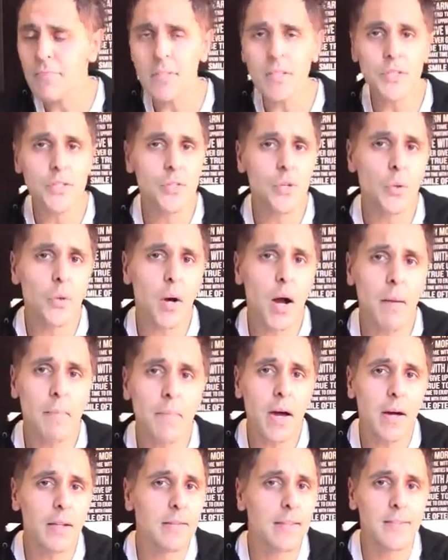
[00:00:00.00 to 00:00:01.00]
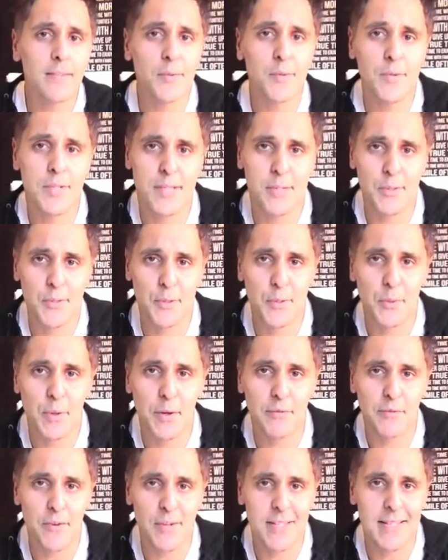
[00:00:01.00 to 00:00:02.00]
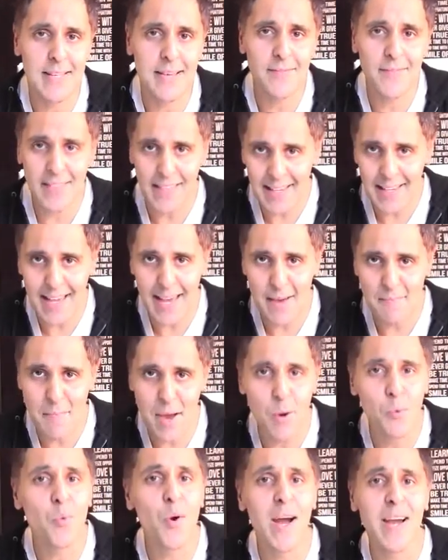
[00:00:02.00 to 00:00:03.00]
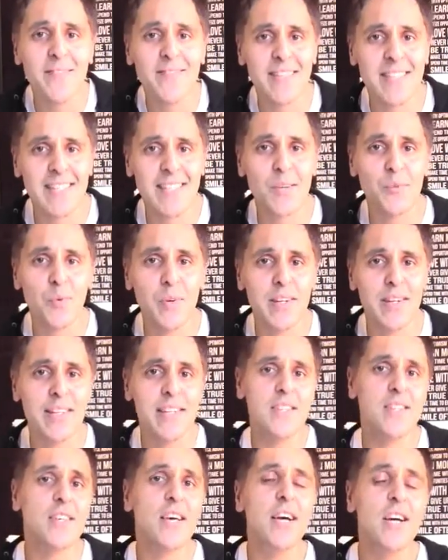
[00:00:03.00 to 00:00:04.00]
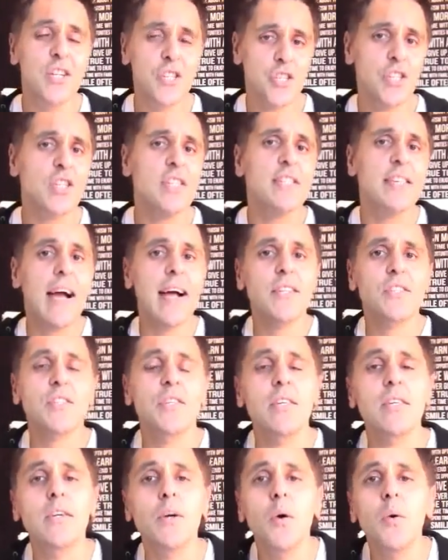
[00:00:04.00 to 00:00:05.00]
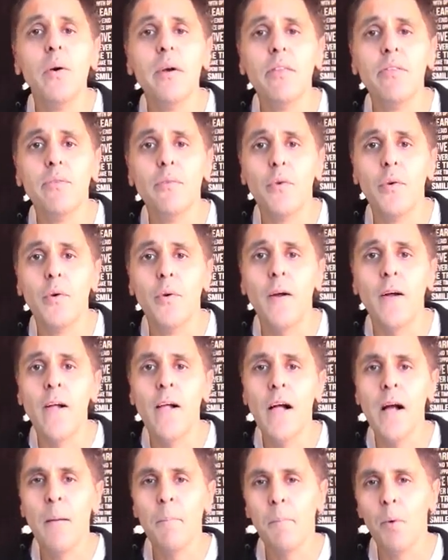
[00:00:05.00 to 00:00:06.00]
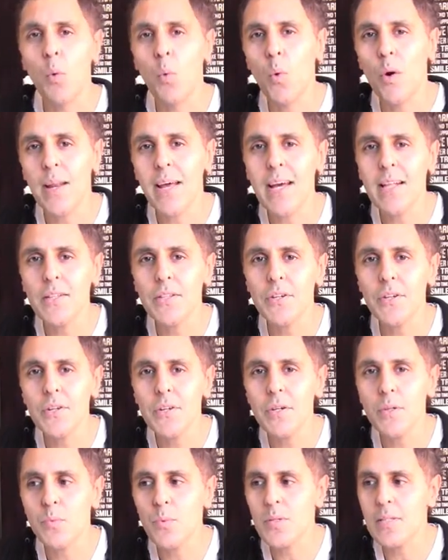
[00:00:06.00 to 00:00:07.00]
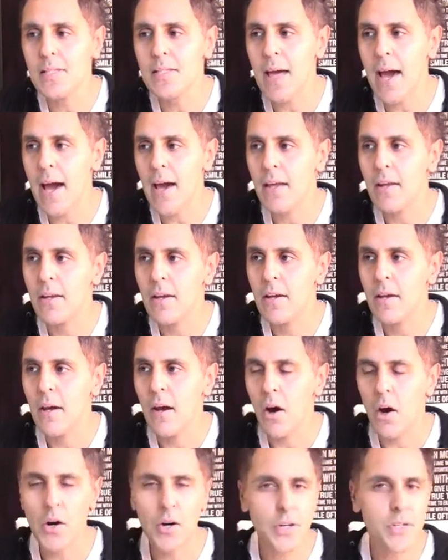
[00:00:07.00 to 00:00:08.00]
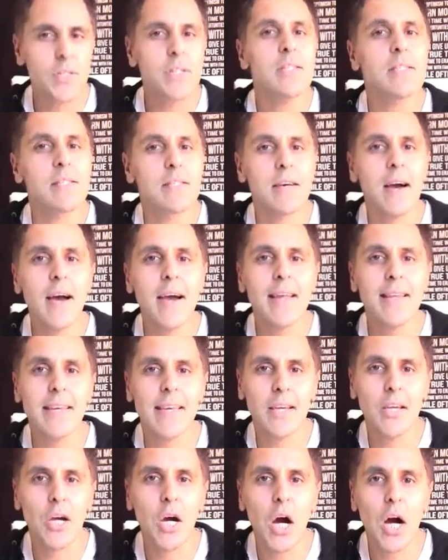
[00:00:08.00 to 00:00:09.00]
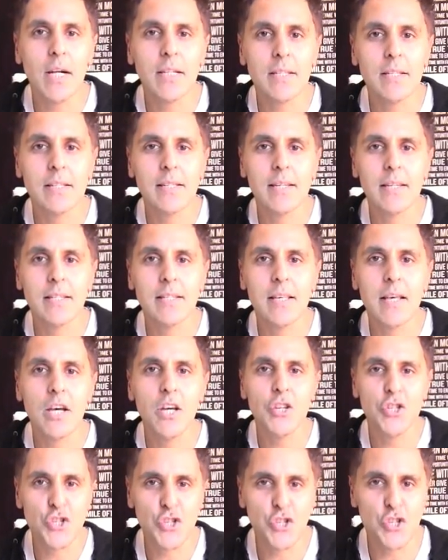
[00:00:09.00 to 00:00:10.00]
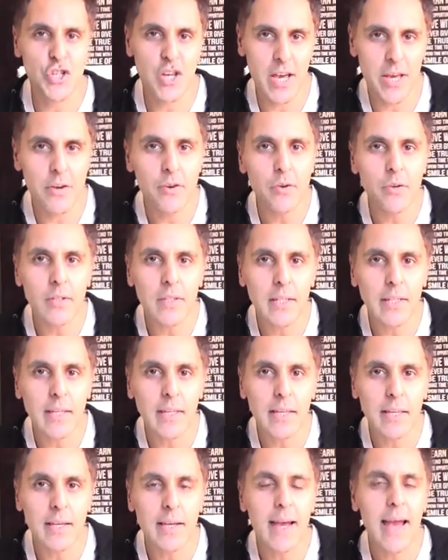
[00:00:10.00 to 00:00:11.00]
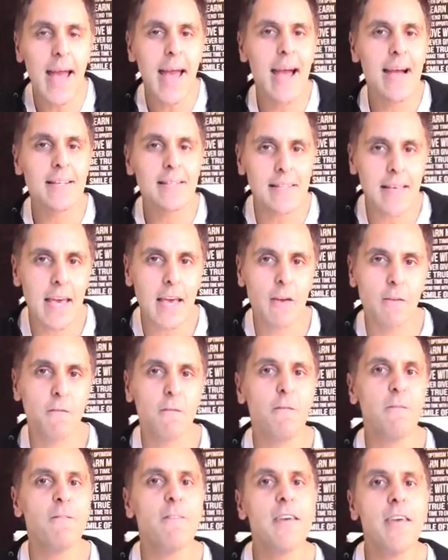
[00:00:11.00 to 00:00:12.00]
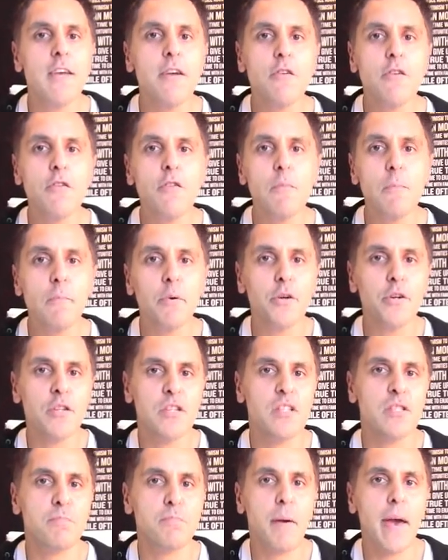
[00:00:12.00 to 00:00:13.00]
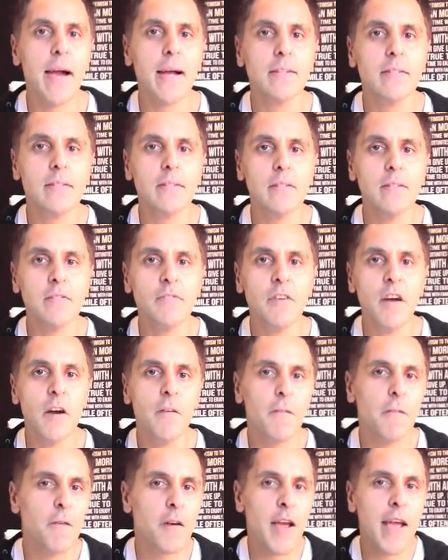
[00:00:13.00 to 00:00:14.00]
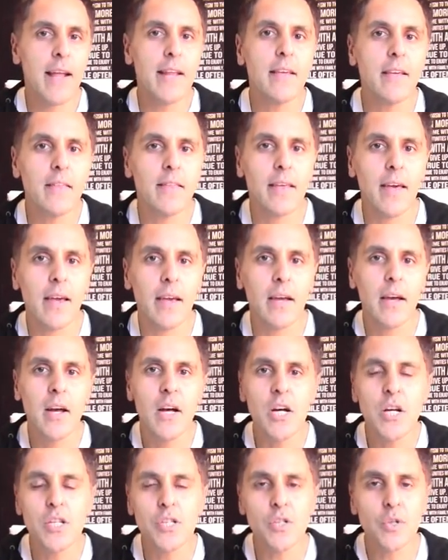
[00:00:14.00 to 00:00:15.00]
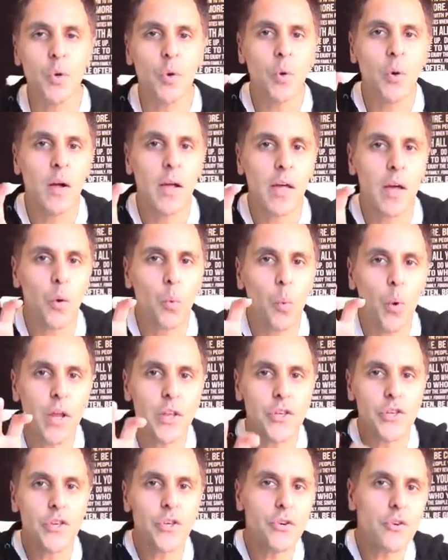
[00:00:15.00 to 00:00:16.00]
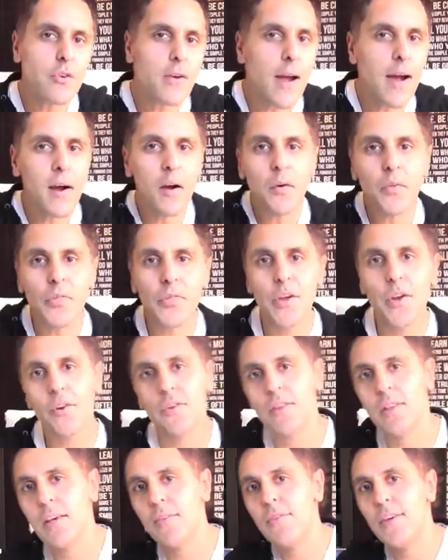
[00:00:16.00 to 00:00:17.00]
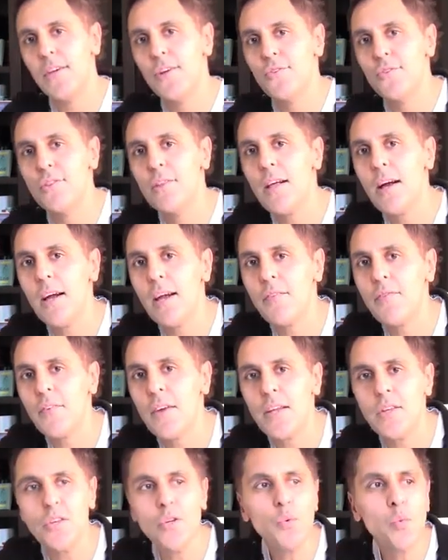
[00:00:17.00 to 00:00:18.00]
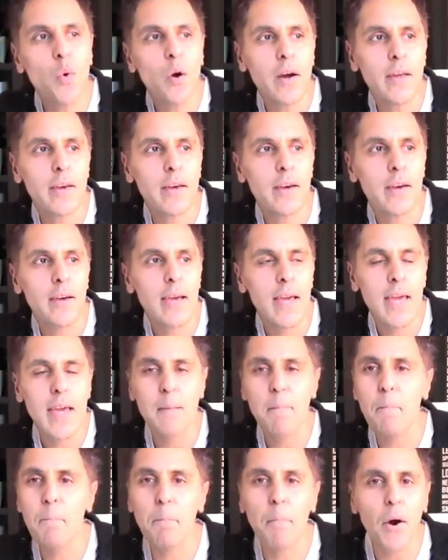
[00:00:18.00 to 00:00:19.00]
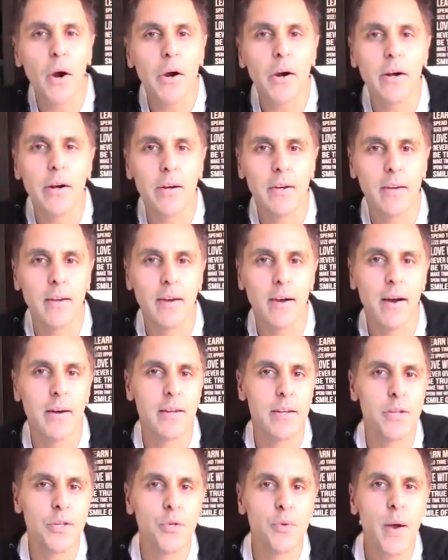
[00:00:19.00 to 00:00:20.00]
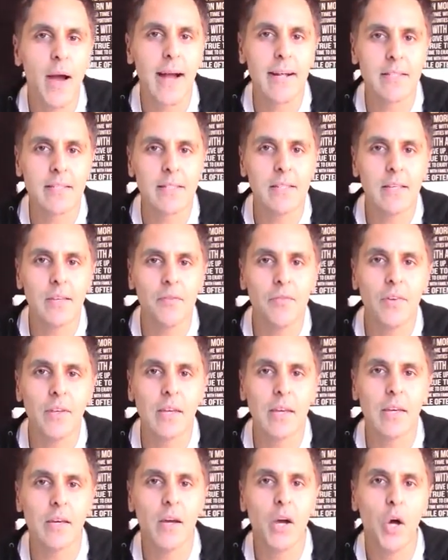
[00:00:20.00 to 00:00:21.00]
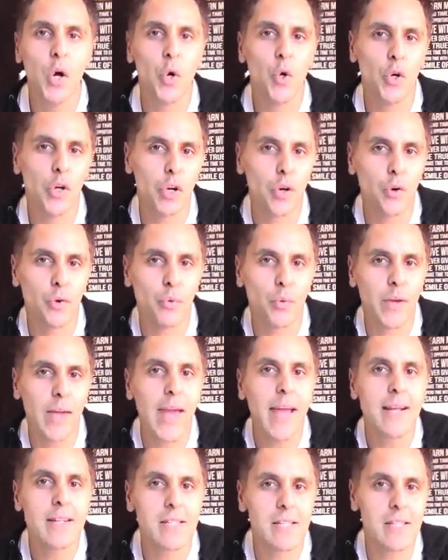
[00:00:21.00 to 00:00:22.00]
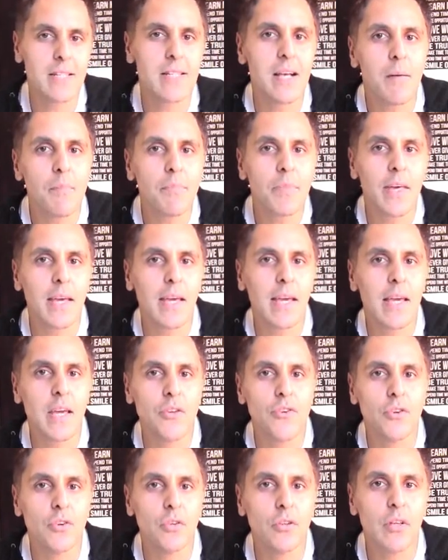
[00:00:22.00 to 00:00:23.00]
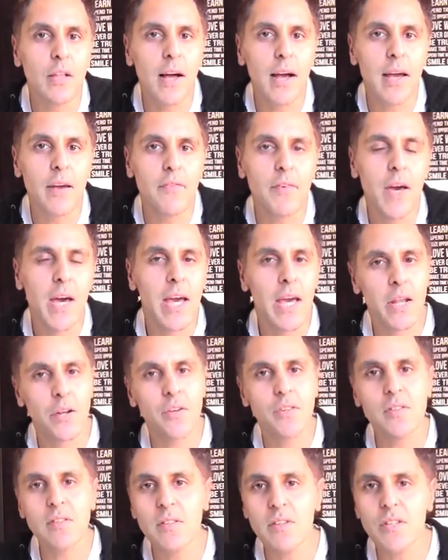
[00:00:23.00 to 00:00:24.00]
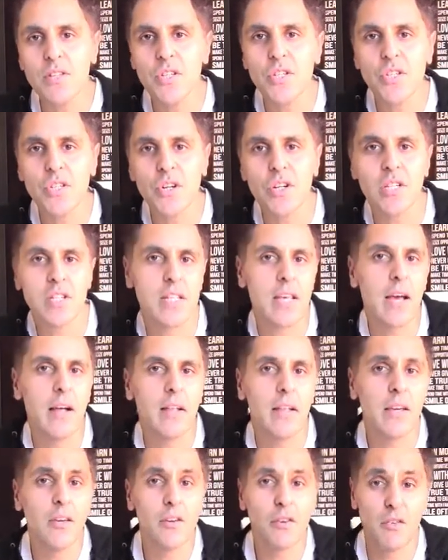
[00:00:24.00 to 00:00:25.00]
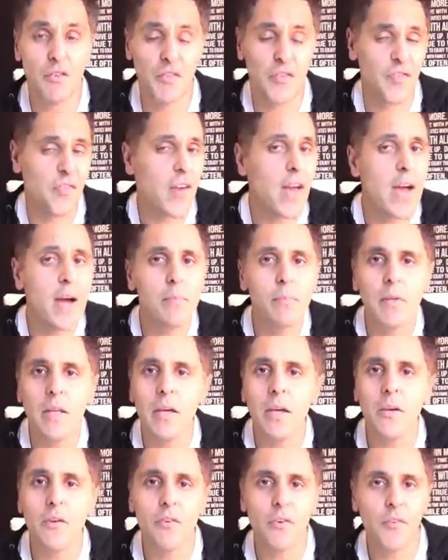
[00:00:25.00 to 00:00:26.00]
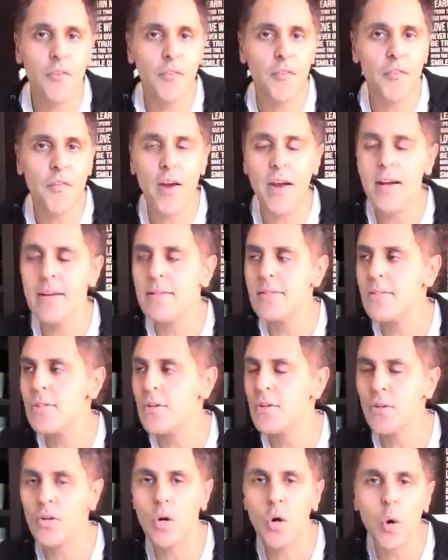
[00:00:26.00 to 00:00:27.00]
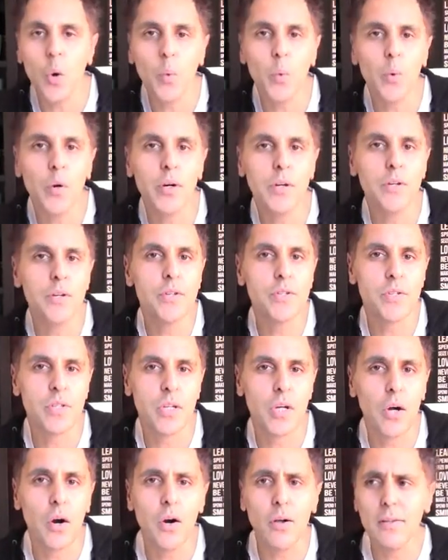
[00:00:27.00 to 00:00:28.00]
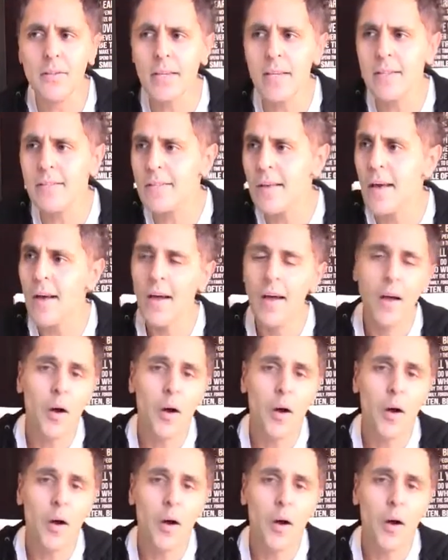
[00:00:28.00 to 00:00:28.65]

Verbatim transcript: So not living with someone 24/7 like I am my wife to see what it is she's actually going through. But what I learned was that our society and consciousness generally has a fear perspective for anything. So when you're out there living your life and you want to embark on a new activity or create something in your life, and all of a sudden you start telling your family, your friends, your coworkers and colleagues,